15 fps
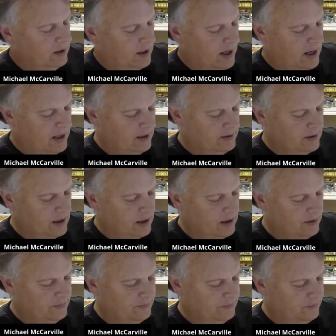
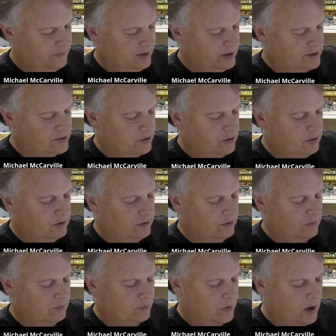And these are
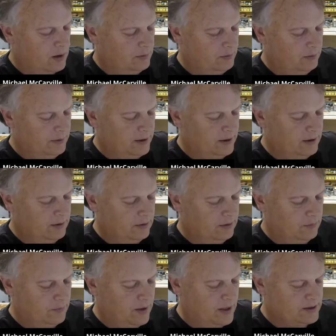probably the
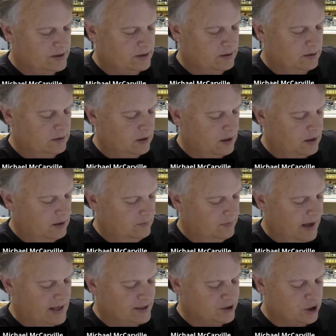best,
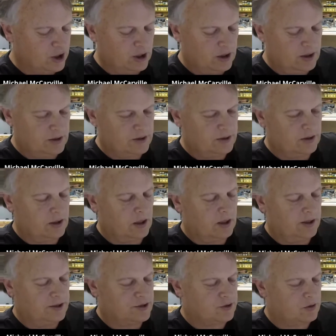as good as
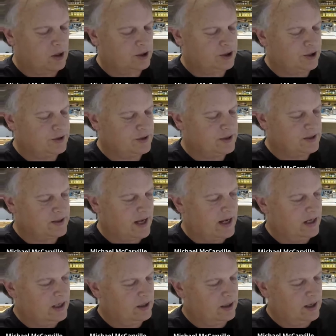instructions as
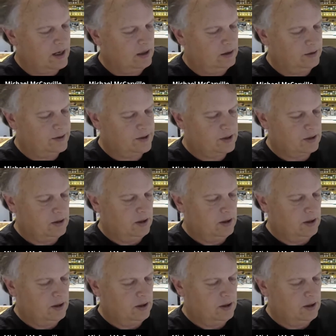anything else